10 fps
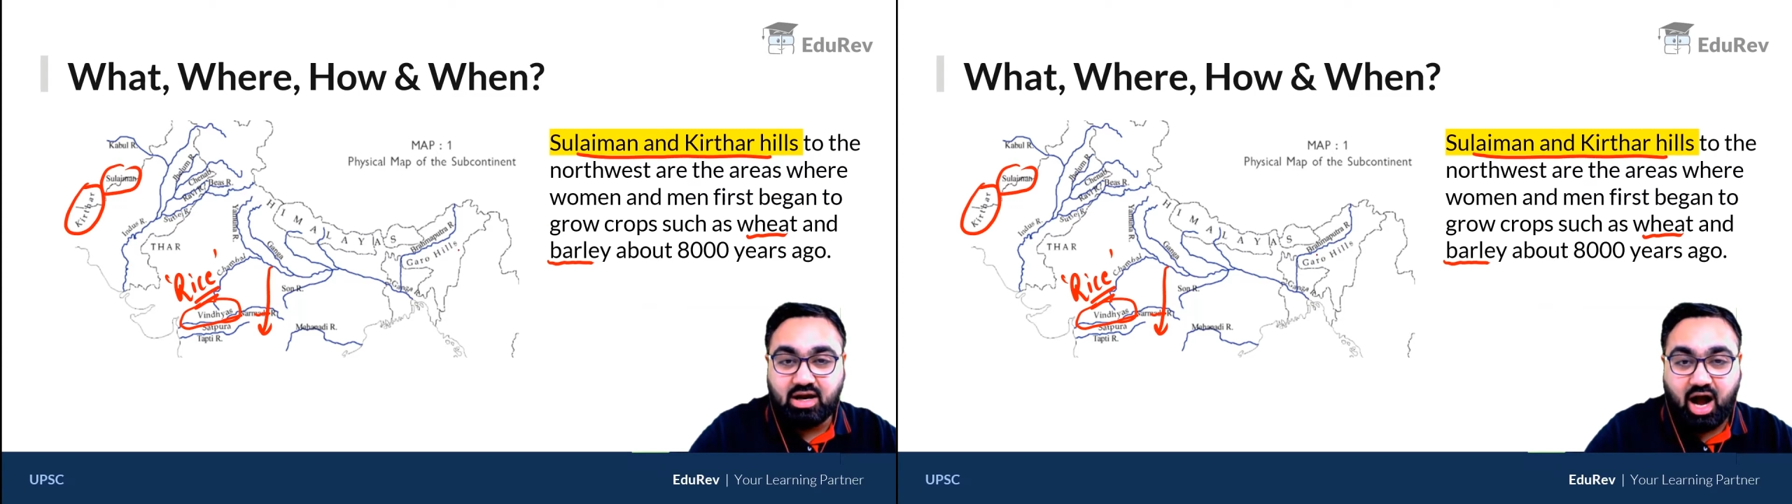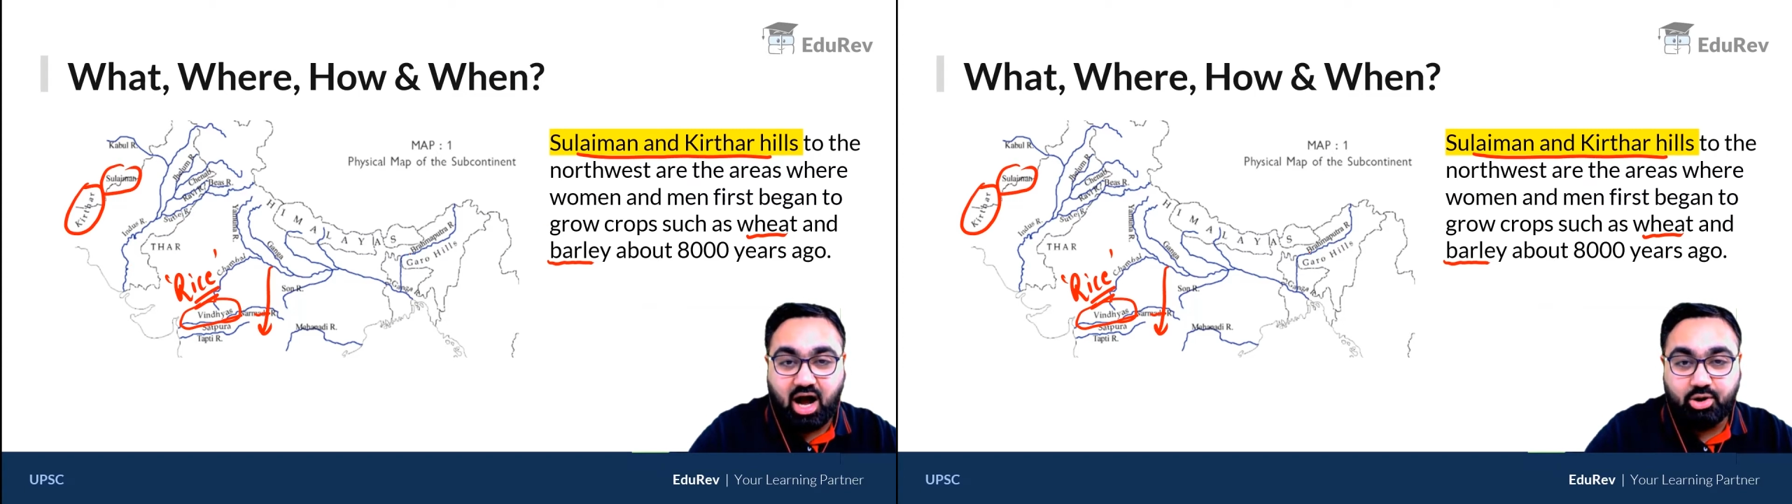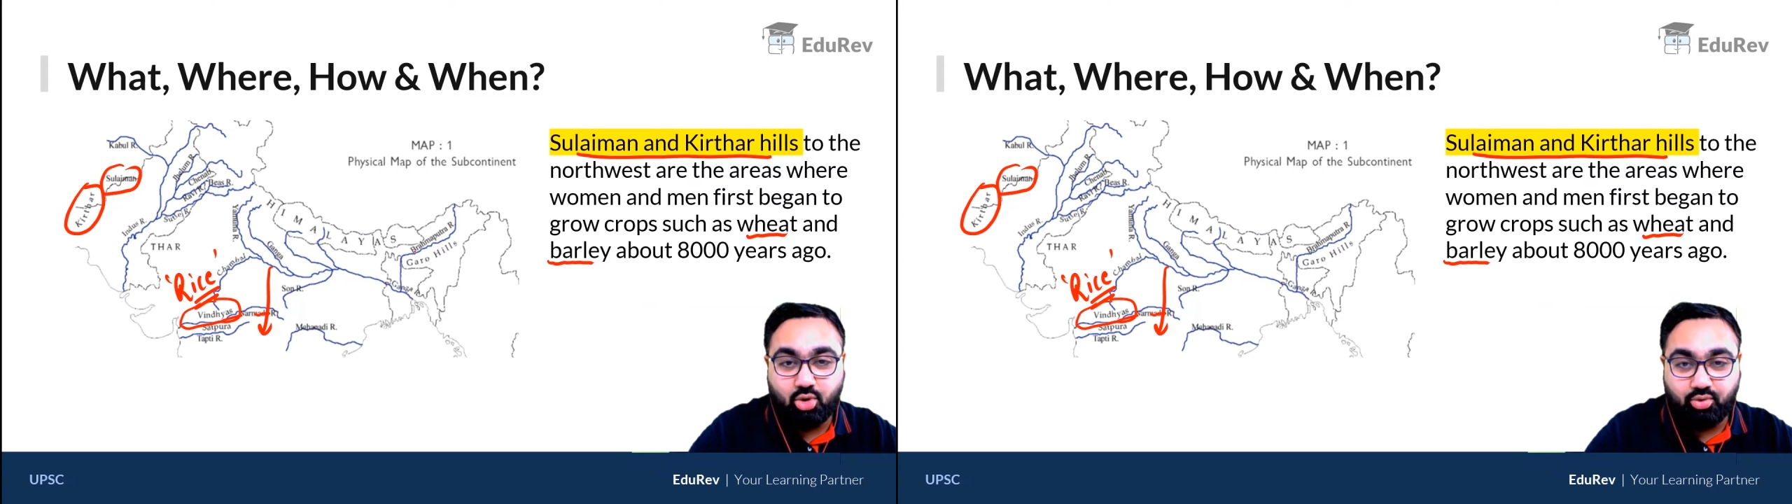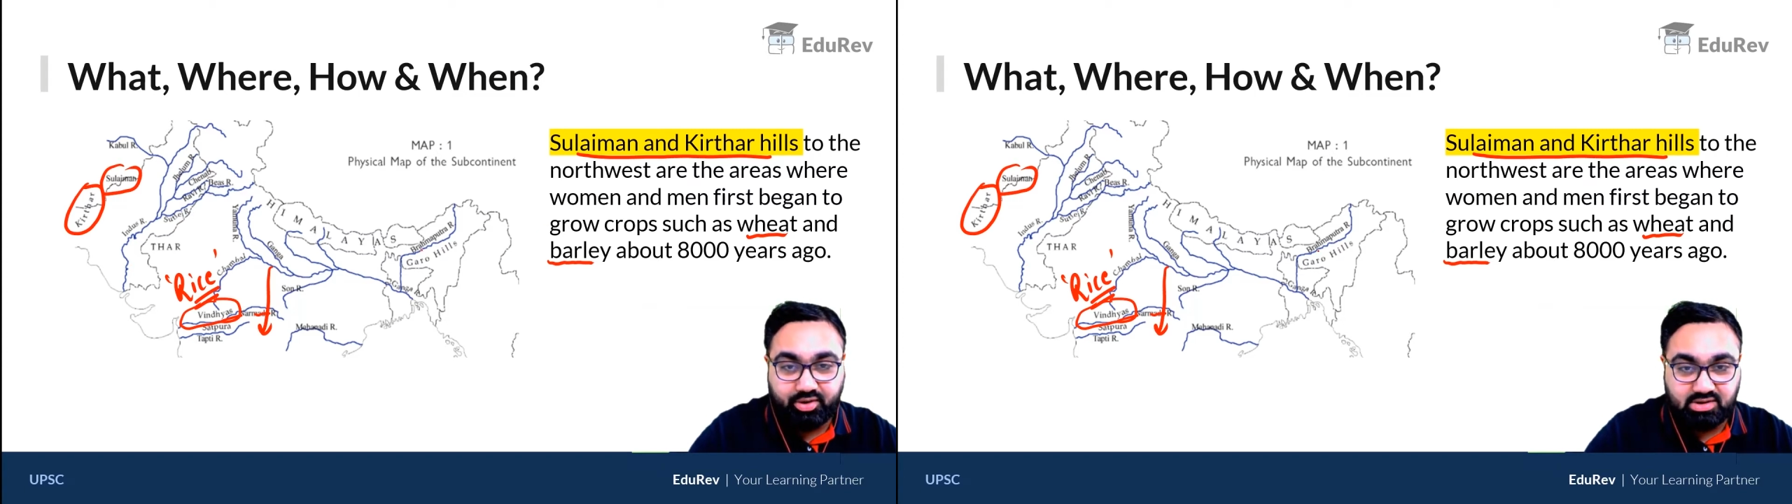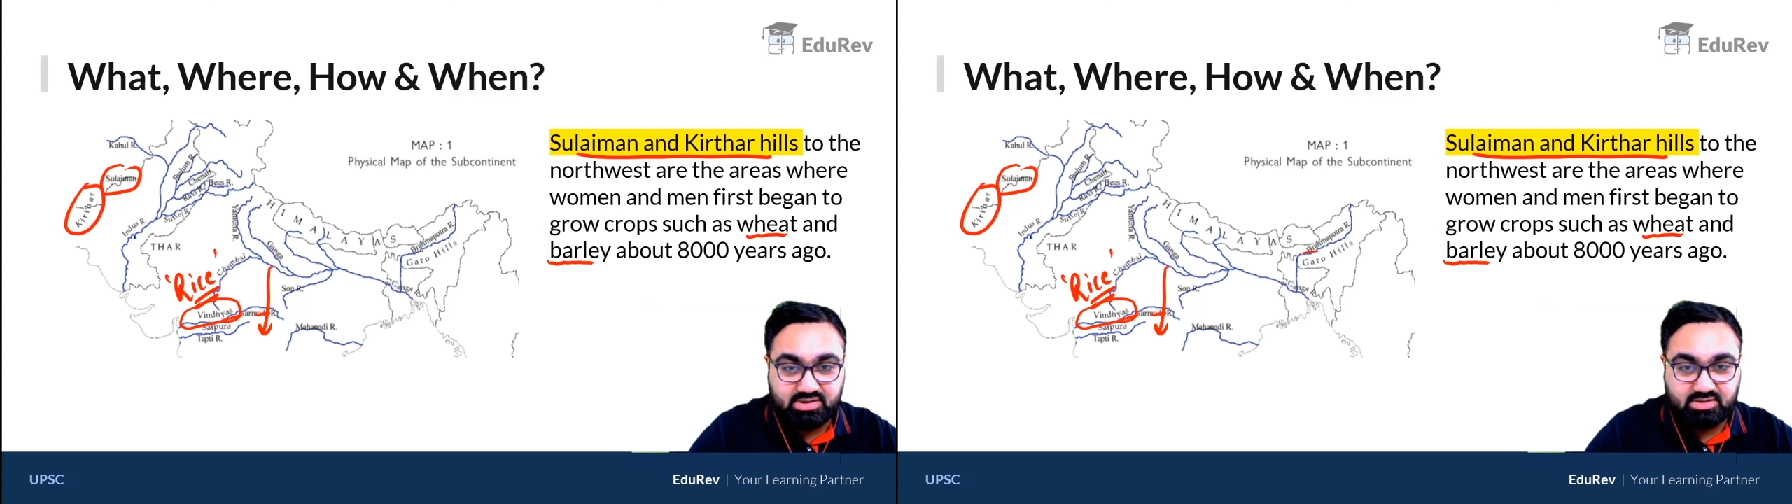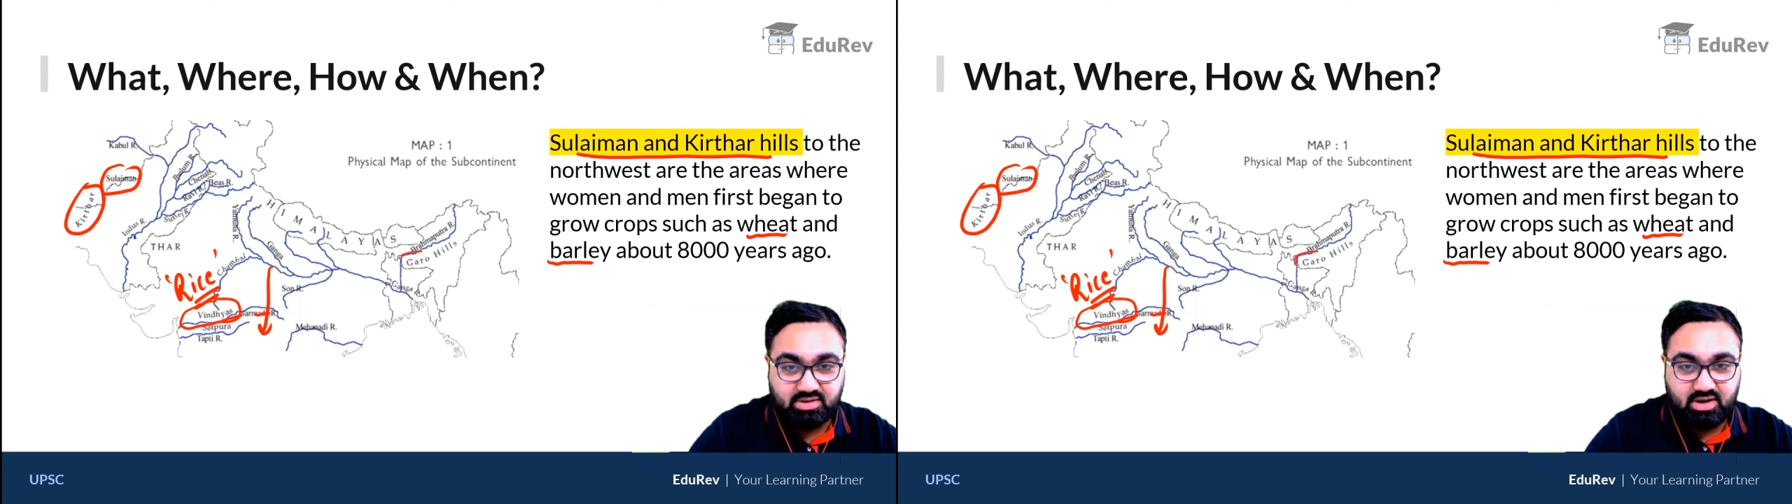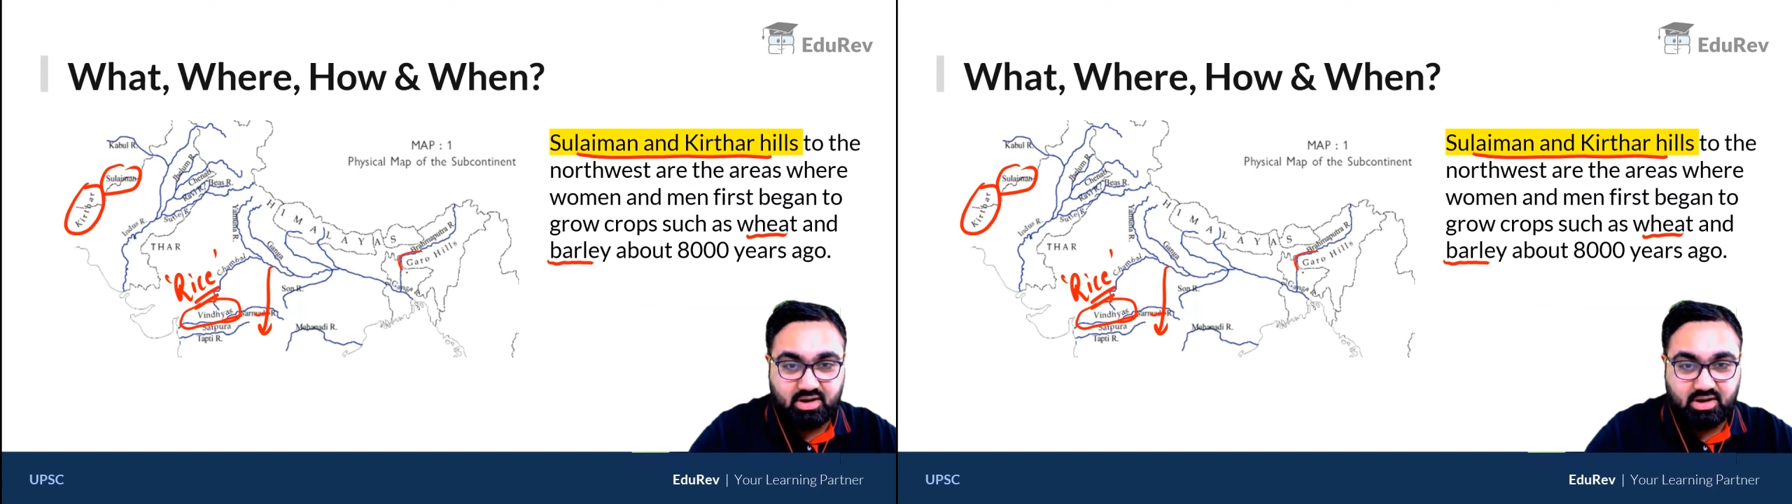Garo hills.